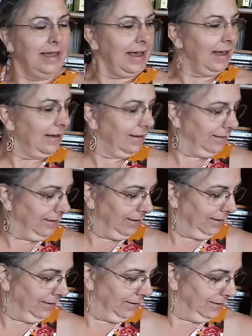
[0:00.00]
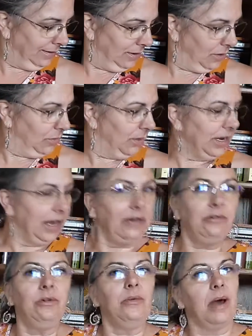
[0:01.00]
And when I
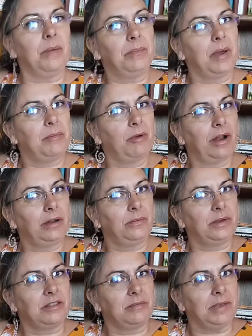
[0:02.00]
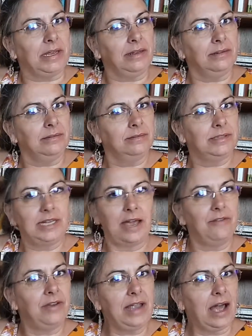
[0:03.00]
grew up, I brought it with me to
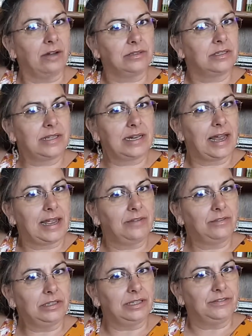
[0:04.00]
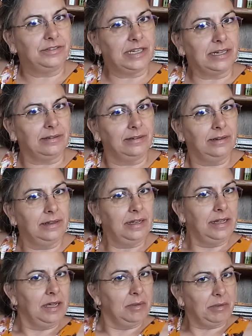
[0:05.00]
every house that I ever lived in.
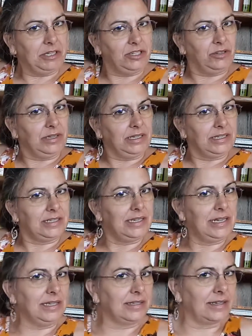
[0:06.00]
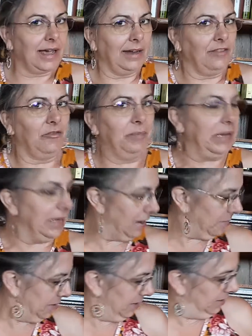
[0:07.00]
But you can see it's kind of beat up.